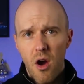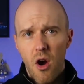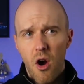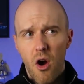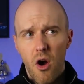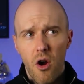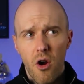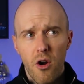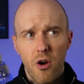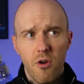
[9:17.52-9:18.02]

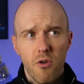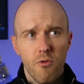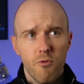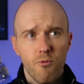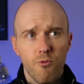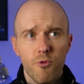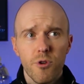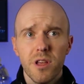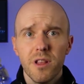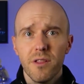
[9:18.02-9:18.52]
are
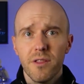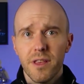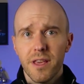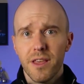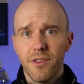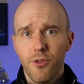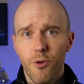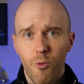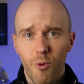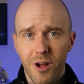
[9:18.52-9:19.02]

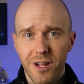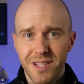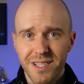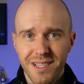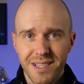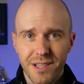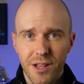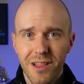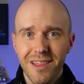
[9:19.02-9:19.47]
really the ones